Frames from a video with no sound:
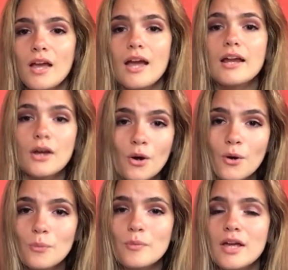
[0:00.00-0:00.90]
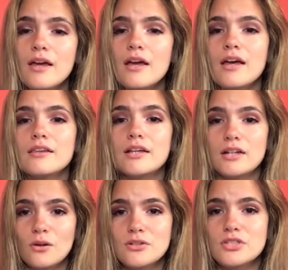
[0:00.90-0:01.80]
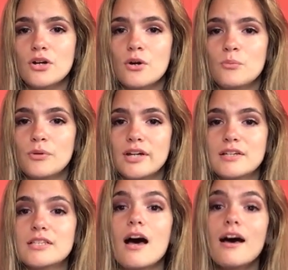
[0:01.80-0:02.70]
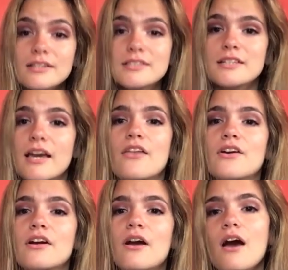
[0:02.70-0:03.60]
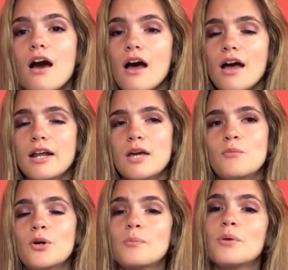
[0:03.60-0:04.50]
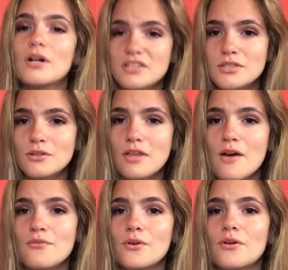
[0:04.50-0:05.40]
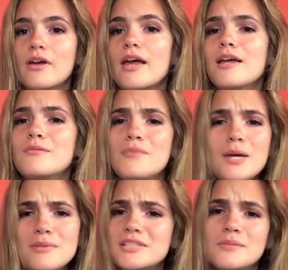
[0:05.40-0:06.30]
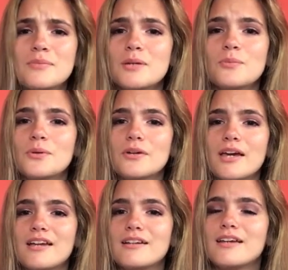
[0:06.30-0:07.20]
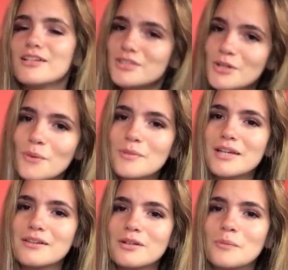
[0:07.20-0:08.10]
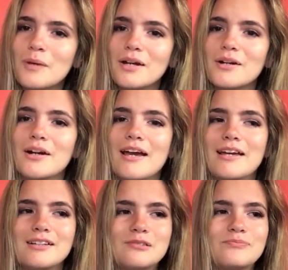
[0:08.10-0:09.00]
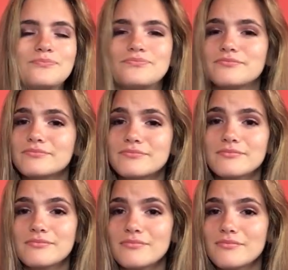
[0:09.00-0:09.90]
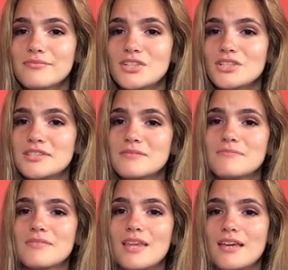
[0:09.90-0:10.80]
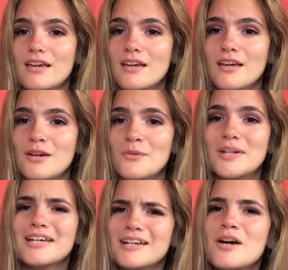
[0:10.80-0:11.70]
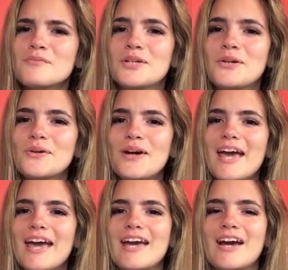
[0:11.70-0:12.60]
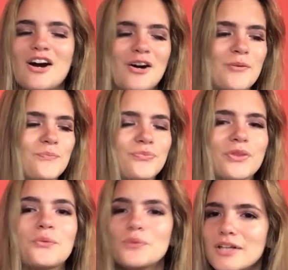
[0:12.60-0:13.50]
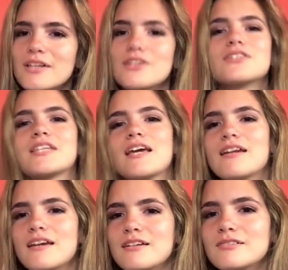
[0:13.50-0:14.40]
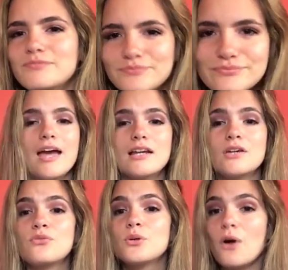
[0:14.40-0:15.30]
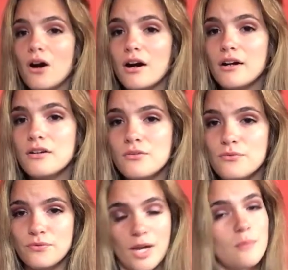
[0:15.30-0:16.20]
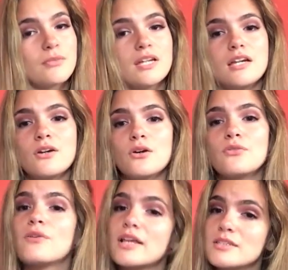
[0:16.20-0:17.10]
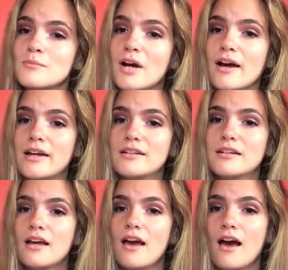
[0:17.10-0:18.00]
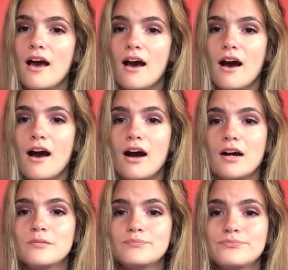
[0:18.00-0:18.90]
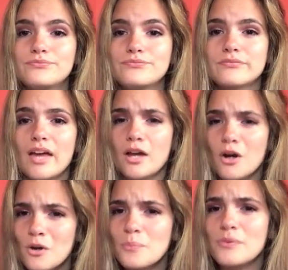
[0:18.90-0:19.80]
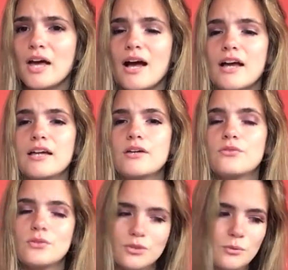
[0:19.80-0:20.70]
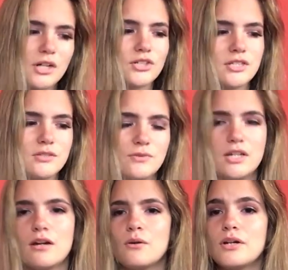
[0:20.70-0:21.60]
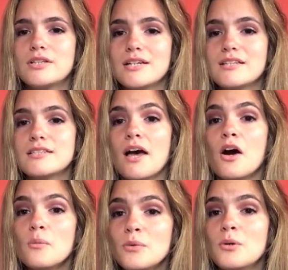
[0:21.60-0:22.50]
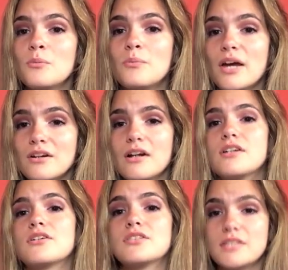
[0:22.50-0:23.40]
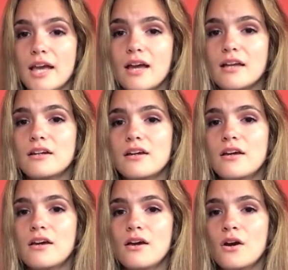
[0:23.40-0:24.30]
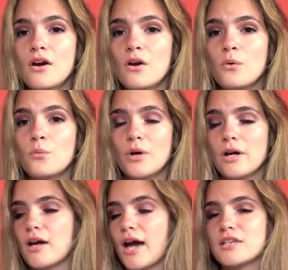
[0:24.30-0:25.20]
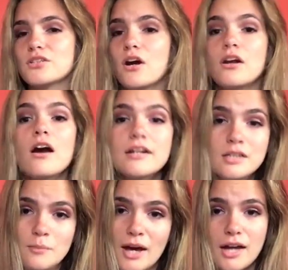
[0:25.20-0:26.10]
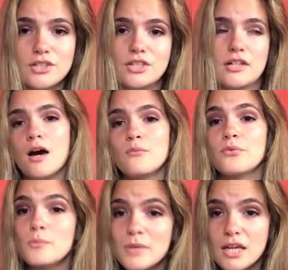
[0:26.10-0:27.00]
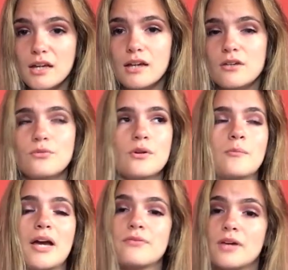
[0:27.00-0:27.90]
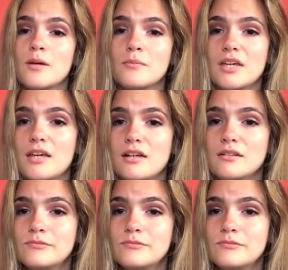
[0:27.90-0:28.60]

And I hope that it also brings us together on a more personal level, and maybe some people can get to know me a little better, and just we can come to a real understanding. And if you are family or friends of mine, I hope that if you do watch this video, it does help you better understand what has gone on in the past year for me and for my family.